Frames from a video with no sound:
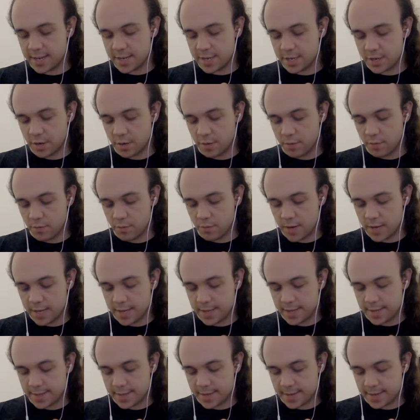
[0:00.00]
don't
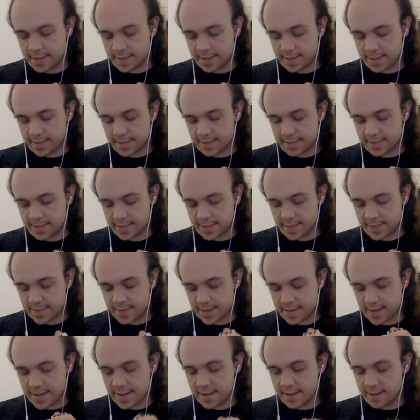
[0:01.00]
really think that's a
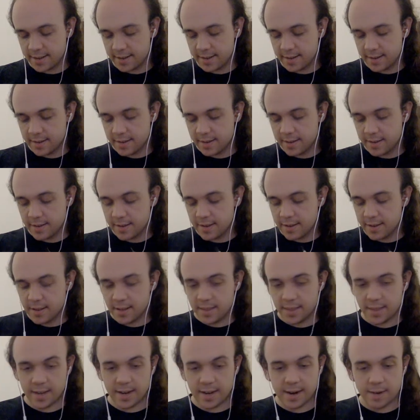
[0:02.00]
thing
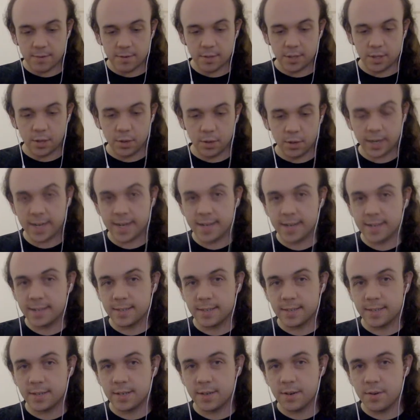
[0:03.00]
that I was looking
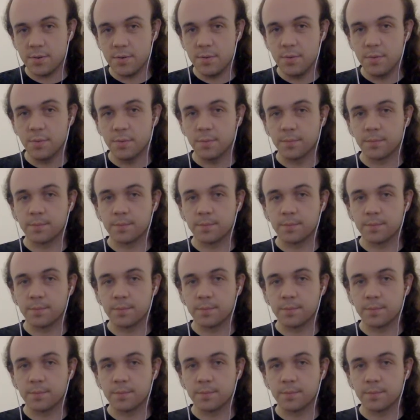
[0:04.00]
to do.